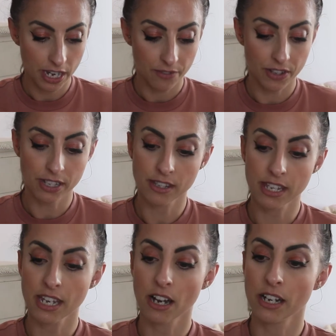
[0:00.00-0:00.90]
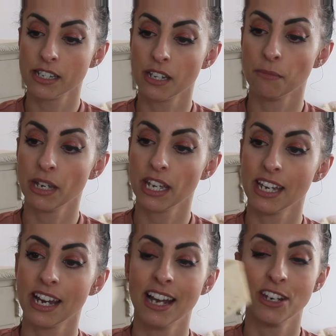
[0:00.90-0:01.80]
this is the item
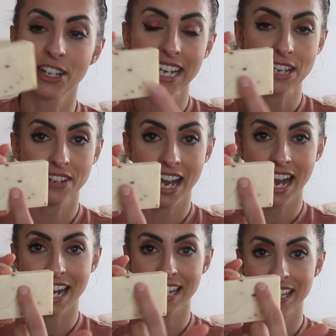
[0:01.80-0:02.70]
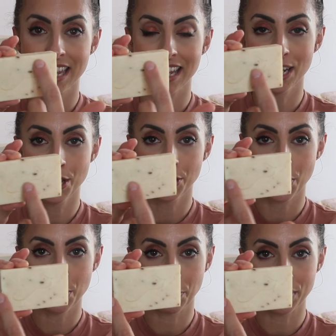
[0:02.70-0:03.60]
here and look it even has the logo
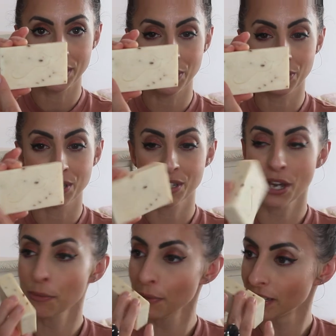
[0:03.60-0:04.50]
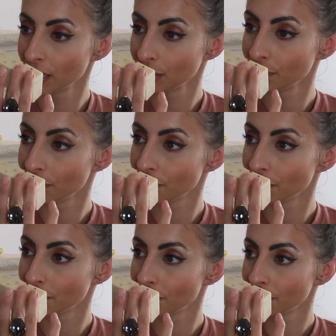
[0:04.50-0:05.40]
imprinted on the soap
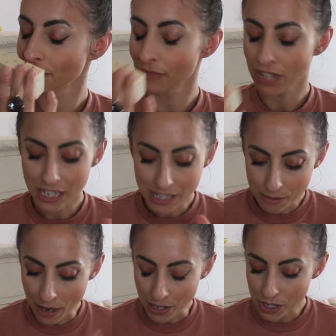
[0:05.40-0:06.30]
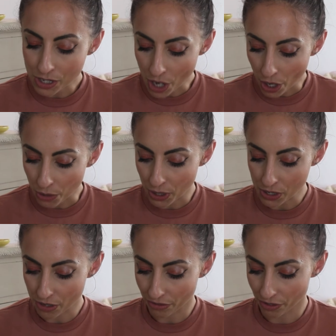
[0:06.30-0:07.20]
that smells so
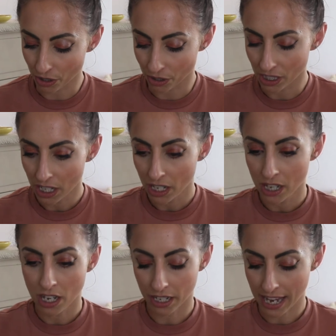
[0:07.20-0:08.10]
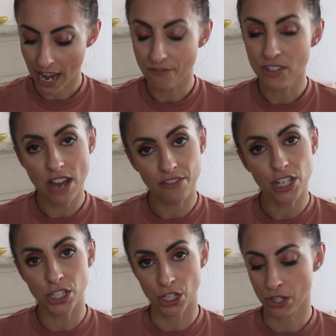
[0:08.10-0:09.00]
beautiful. Okay, I've never
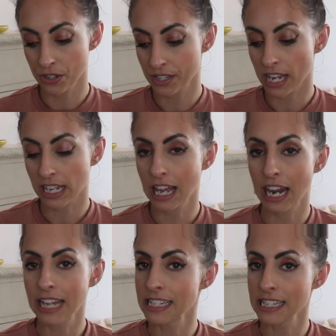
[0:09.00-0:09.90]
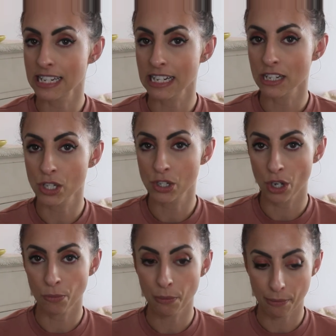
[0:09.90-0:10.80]
used a cleansing
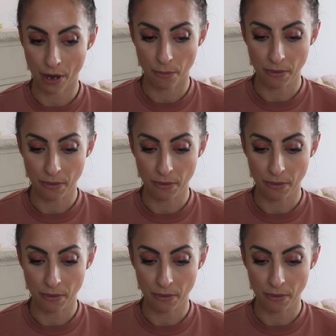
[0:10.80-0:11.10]
soap bar